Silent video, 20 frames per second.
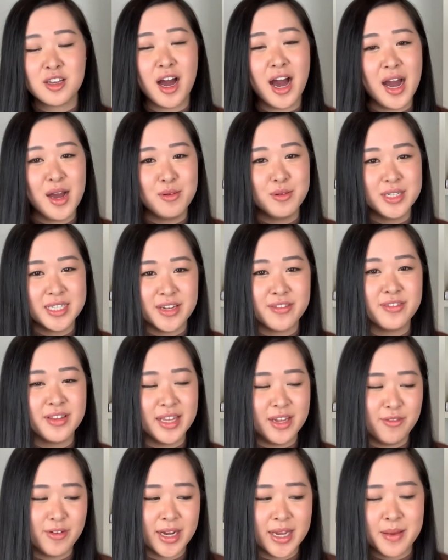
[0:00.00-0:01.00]
I would
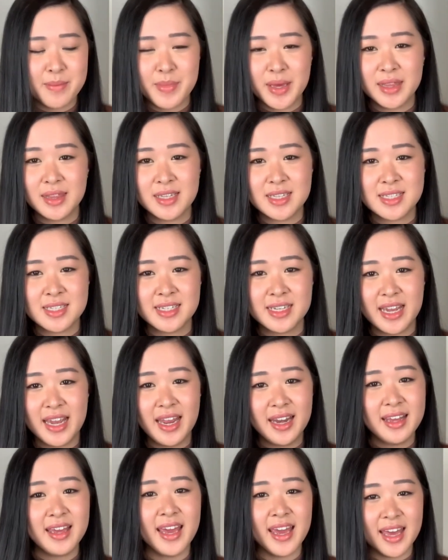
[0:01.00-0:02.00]
definitely recommend this to
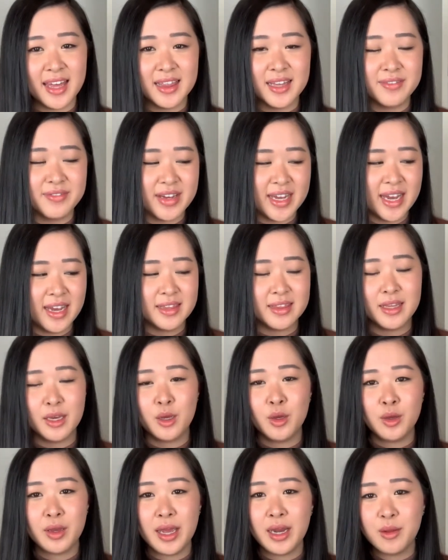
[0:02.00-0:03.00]
any hair lover out
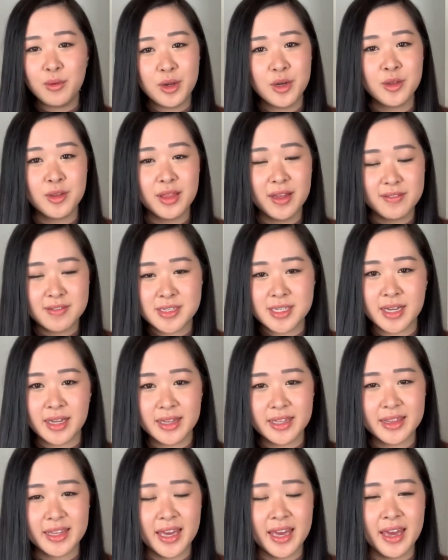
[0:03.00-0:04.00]
there, anyone who loves
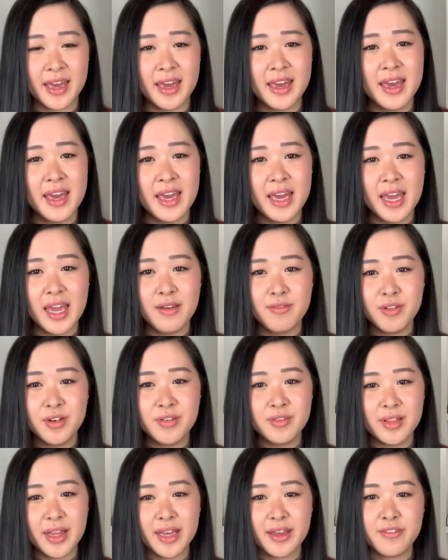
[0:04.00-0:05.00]
styling their hair.
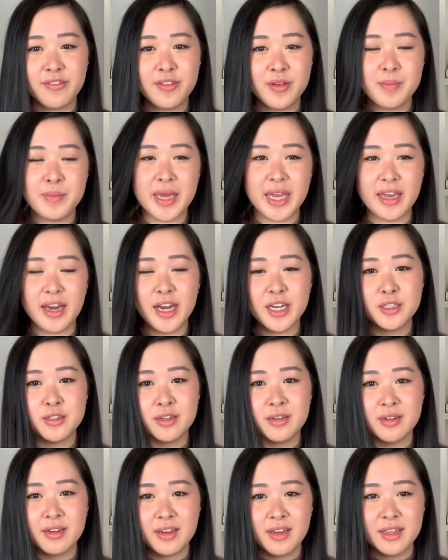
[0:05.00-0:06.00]
Even like for me, I
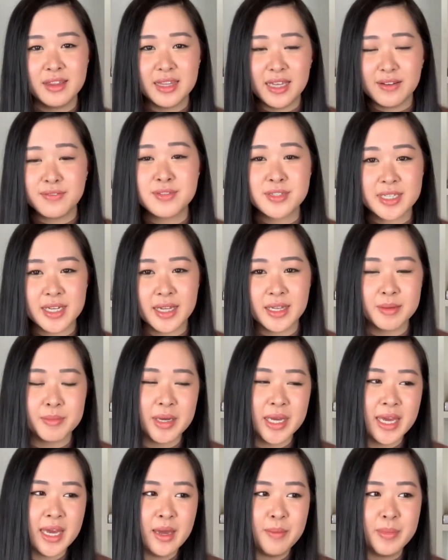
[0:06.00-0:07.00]
don't love styling my
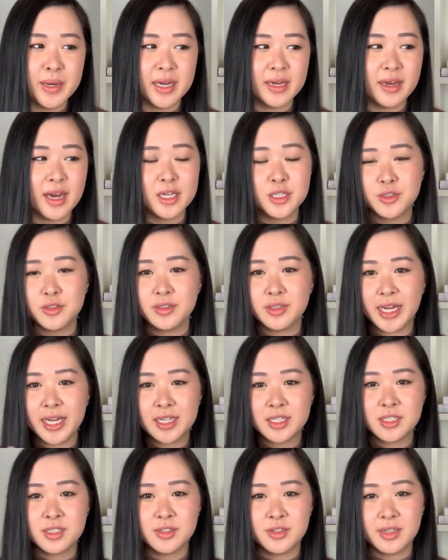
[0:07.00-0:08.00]
hair, but I do like
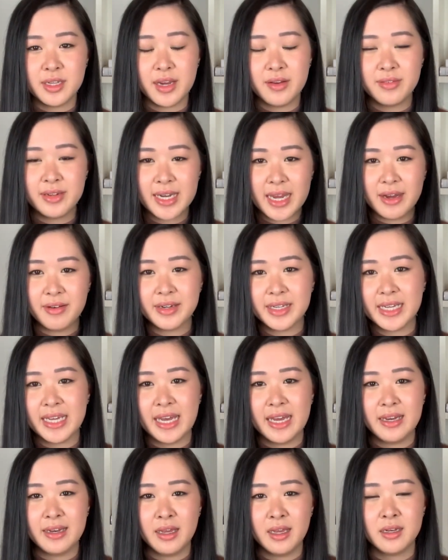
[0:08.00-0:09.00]
to every now and
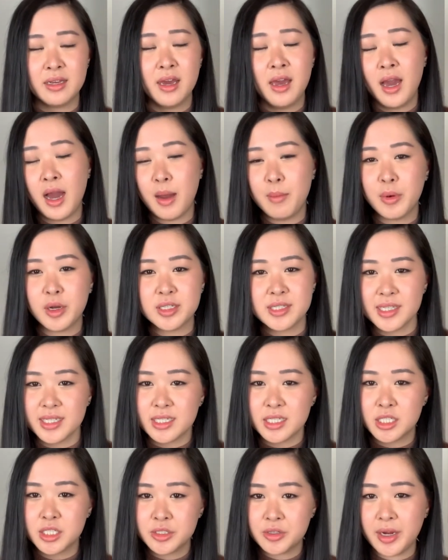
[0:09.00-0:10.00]
again, and I mostly
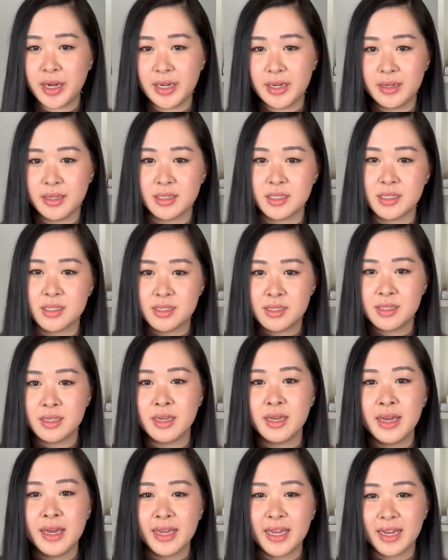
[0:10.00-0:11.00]
just straighten it just
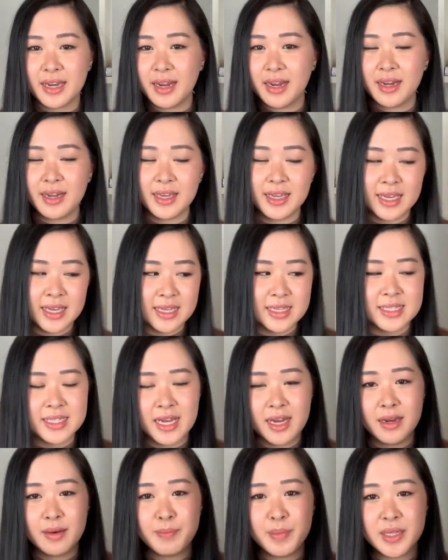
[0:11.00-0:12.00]
to get any kinks
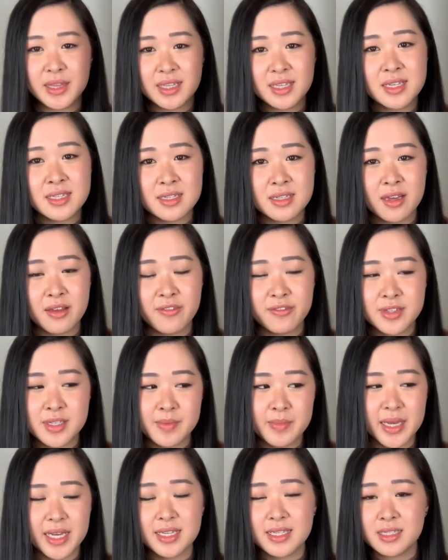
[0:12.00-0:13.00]
out. But this to
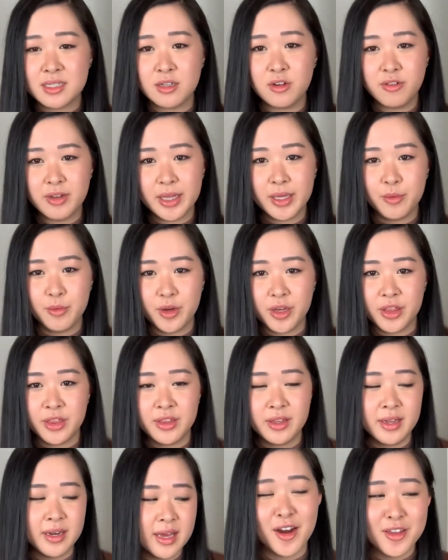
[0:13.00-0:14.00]
me is still really worth
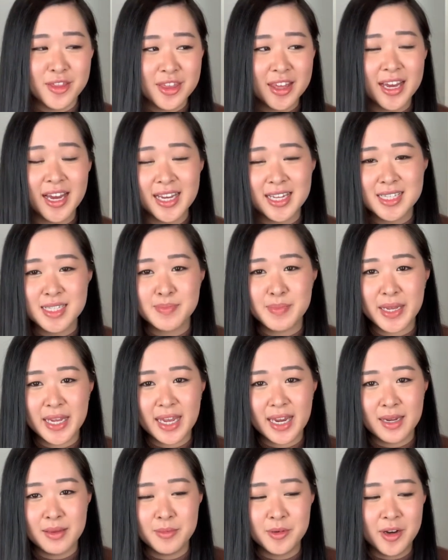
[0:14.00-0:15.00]
it. I don't think I can speak
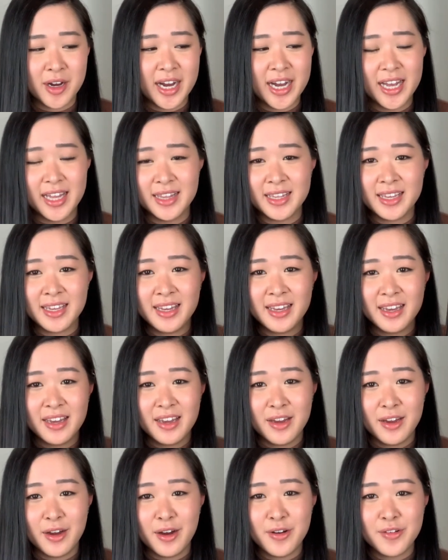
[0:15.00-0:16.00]
any more highly
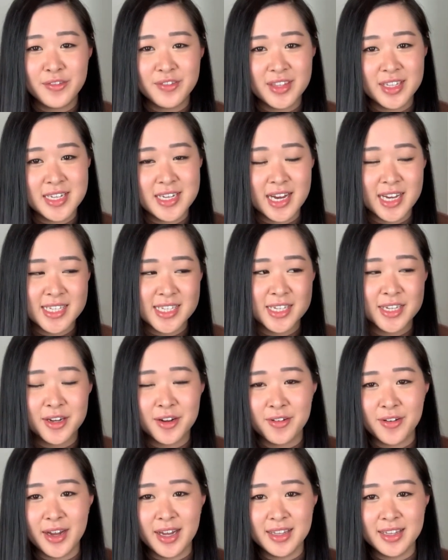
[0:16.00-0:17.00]
of the Dyson
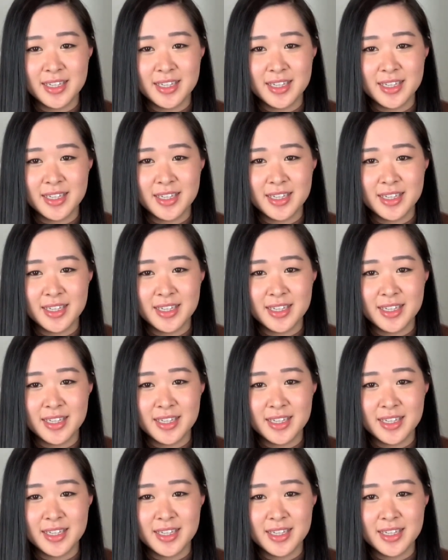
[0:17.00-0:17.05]
Corrale.